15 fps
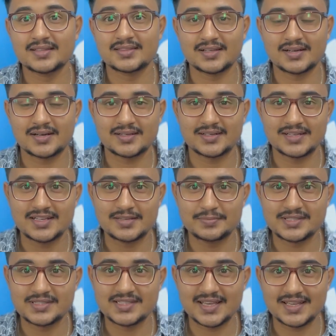The NEET
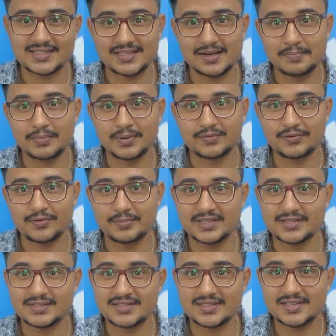PG exam
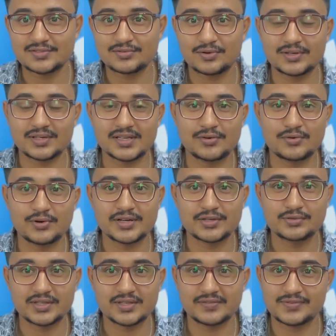performance is only going
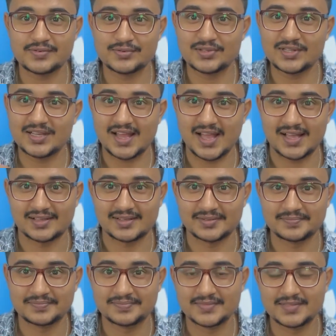to give you the rank
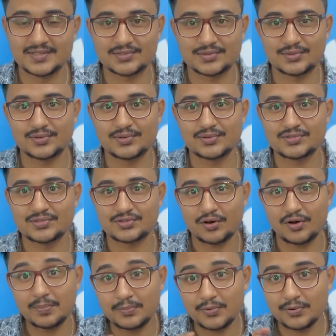so
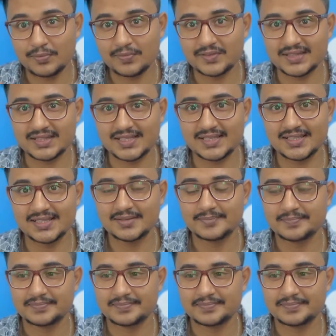stop overthinking